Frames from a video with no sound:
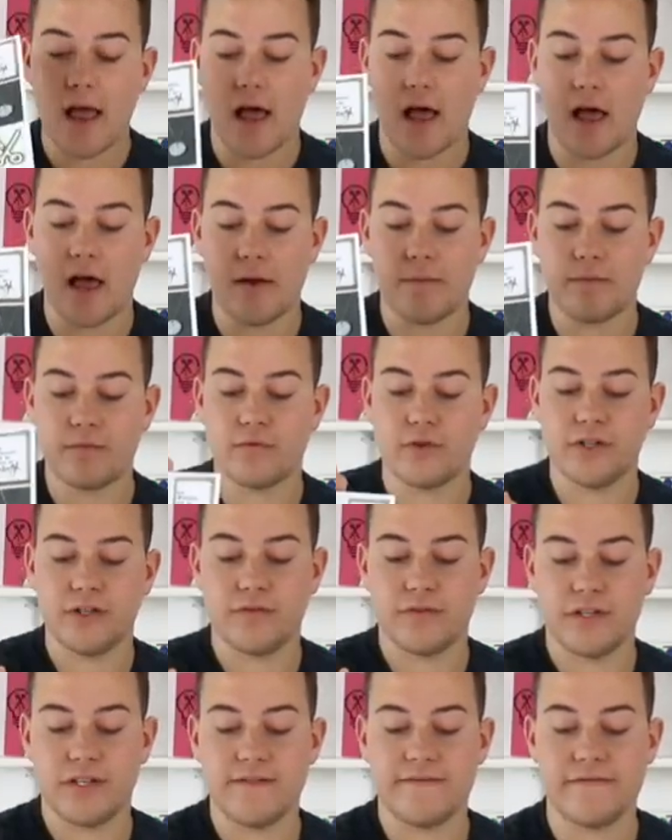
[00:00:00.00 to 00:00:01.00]
Um, really,
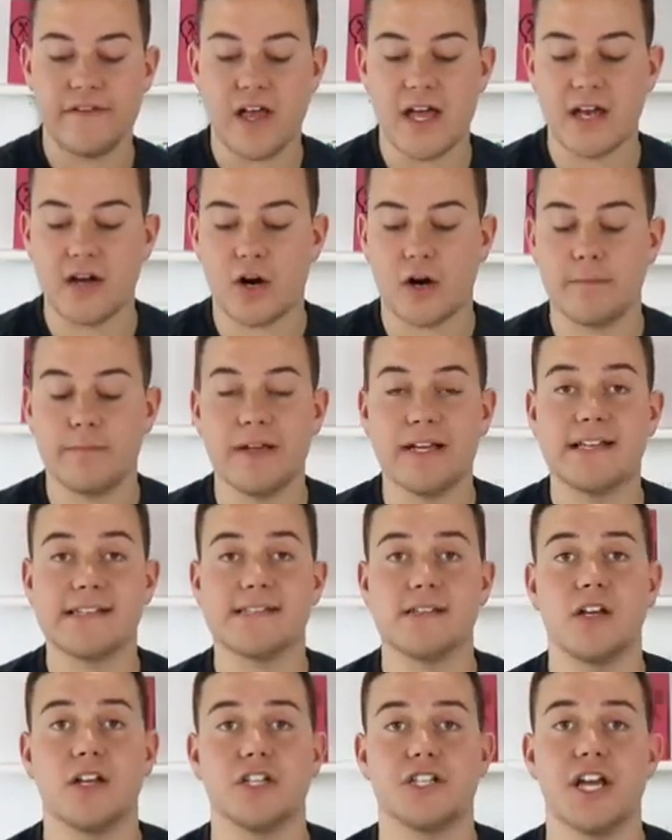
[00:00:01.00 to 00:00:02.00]
really fun. Our
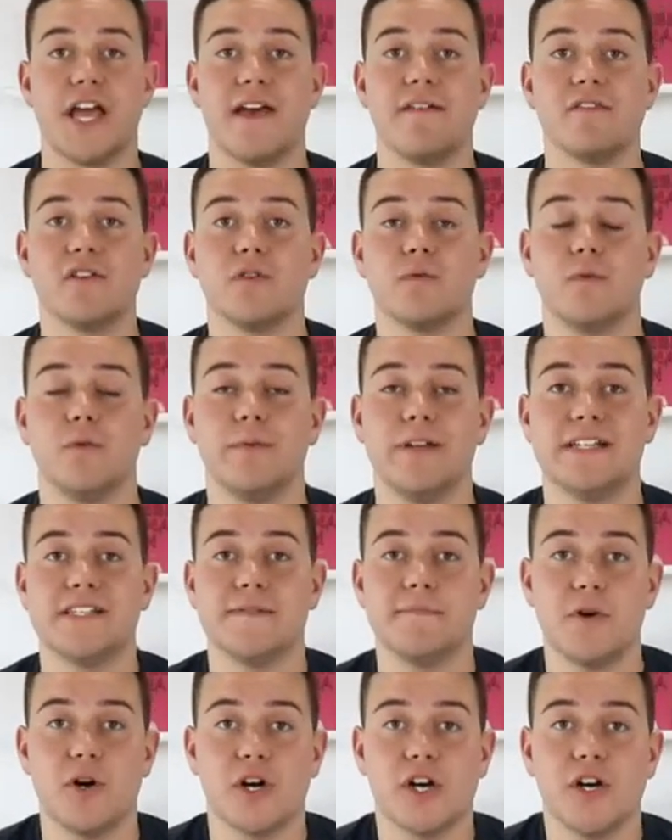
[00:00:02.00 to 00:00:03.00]
biggest launch ever will be
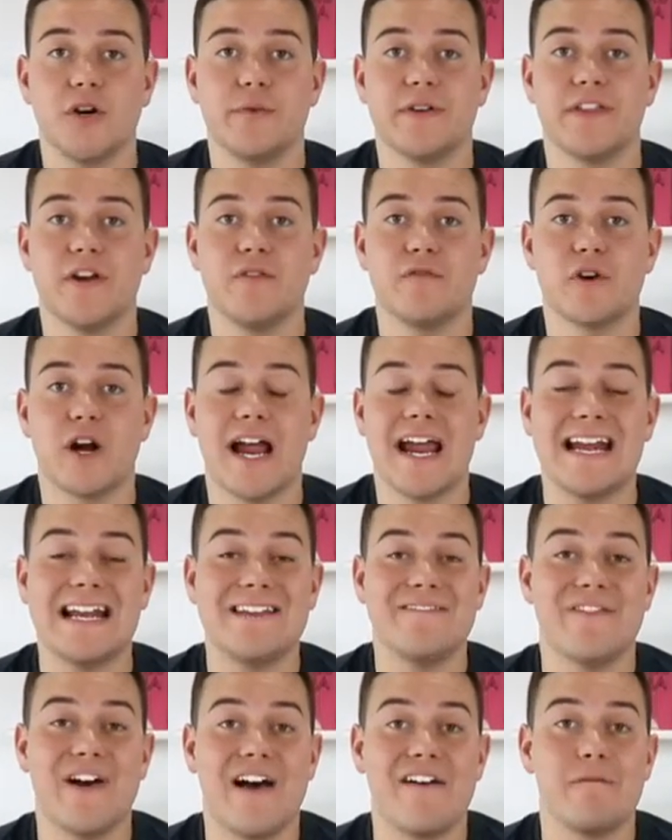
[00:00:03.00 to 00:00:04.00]
tomorrow with over
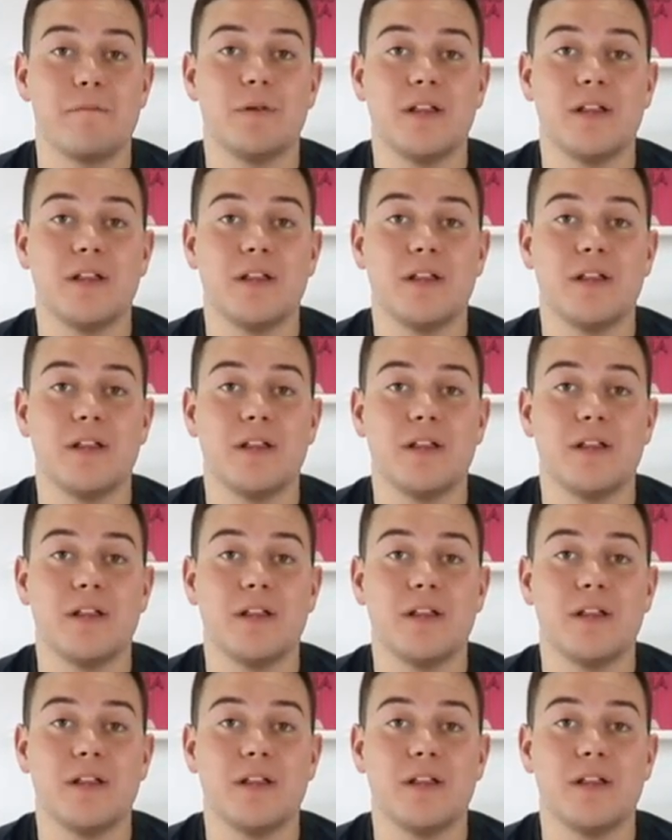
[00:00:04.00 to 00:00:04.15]
eighty-five